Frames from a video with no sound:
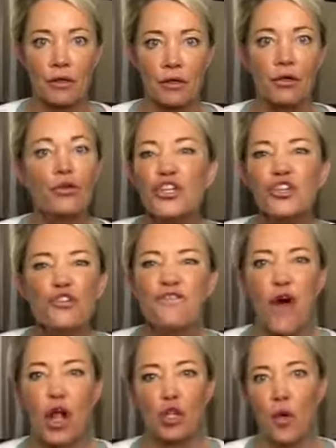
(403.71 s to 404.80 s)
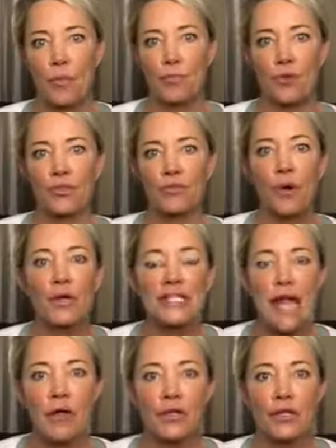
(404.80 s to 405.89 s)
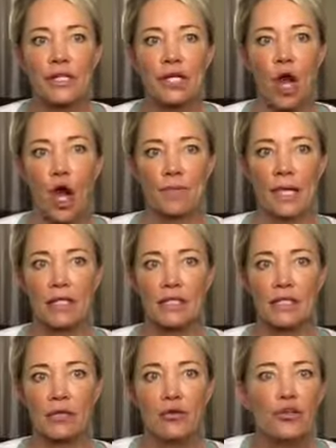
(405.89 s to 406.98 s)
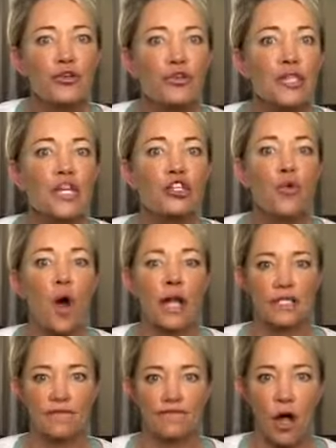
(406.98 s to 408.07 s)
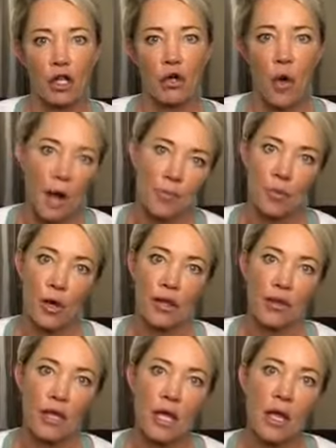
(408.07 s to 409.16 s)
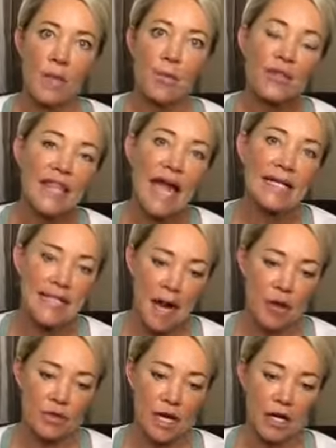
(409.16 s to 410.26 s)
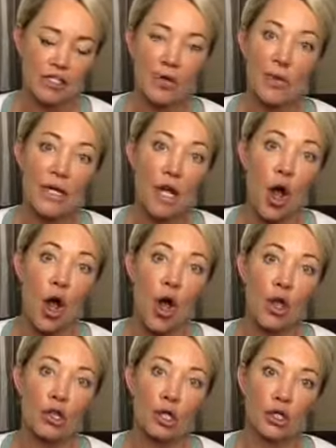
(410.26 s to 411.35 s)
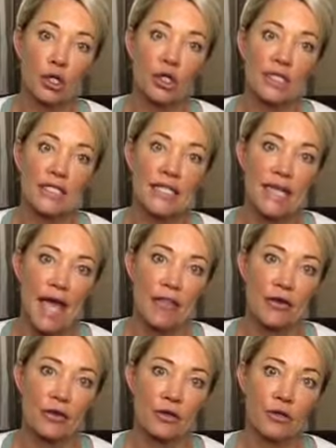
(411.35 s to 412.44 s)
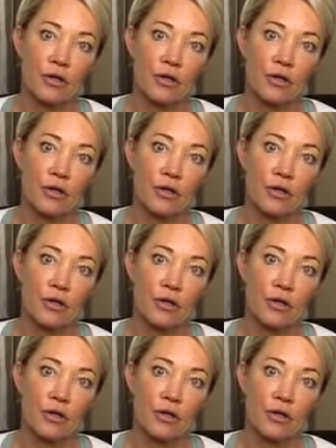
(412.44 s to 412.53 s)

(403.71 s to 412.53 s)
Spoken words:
Who do you follow up with? Throw it down there in the comments. Who do you think you ought to follow up with? Put that down there so we can all learn together.